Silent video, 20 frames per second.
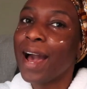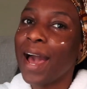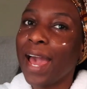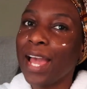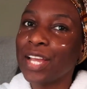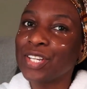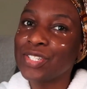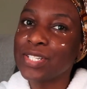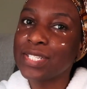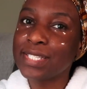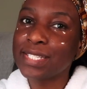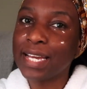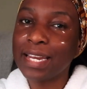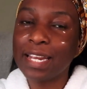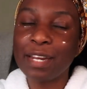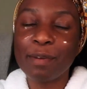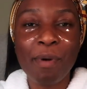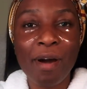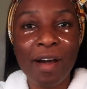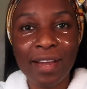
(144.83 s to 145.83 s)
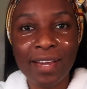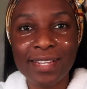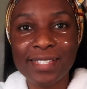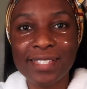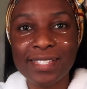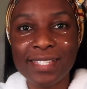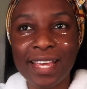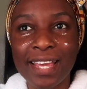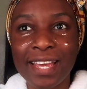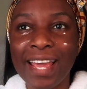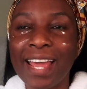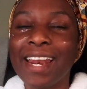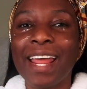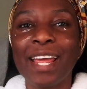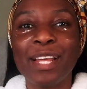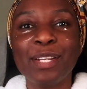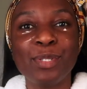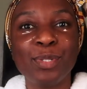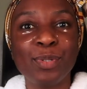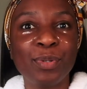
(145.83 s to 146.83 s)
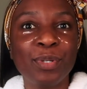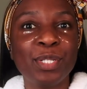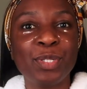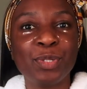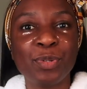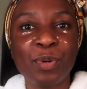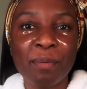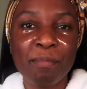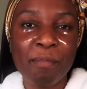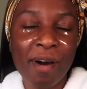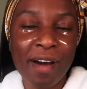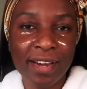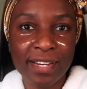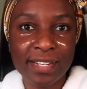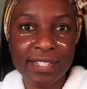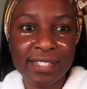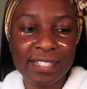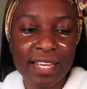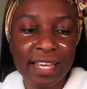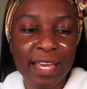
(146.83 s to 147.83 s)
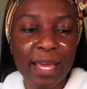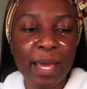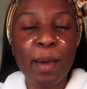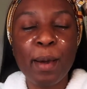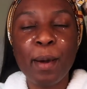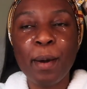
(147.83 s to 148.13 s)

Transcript: i actually studied marketing and i do enjoy marketing